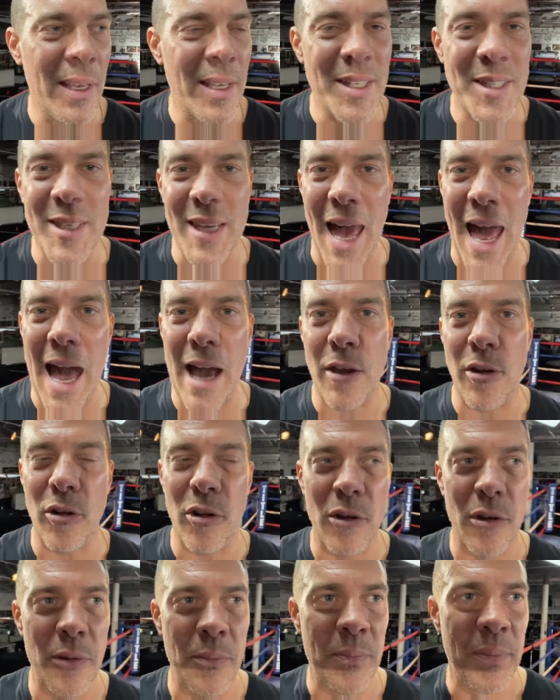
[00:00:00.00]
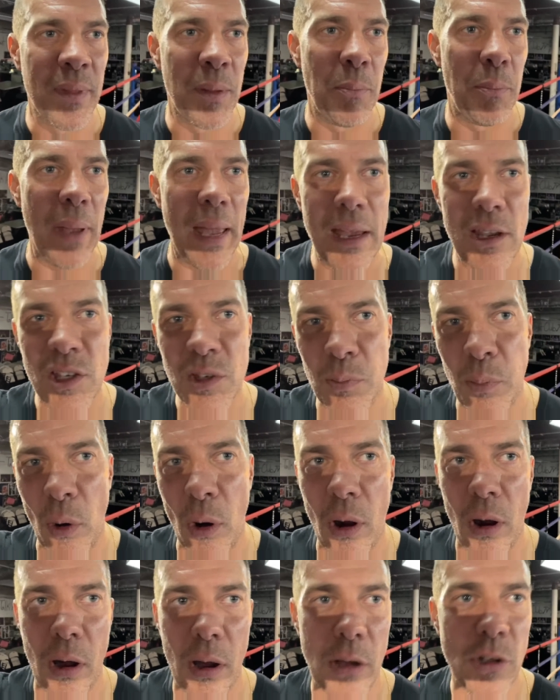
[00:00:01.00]
soccer,
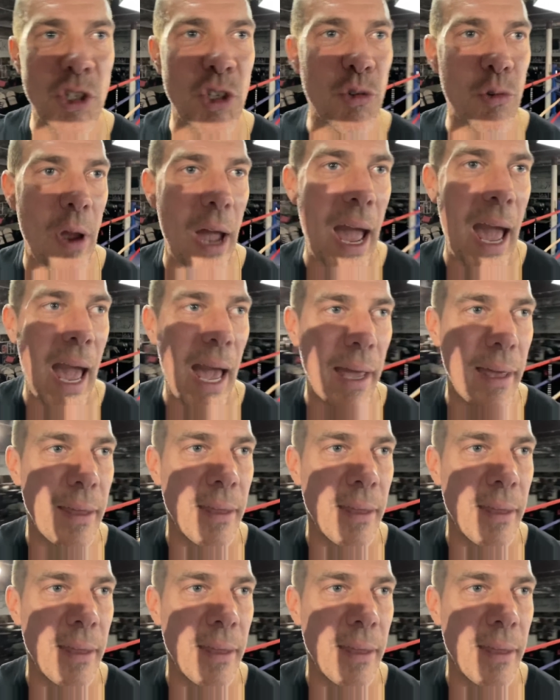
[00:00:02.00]
baseball, track.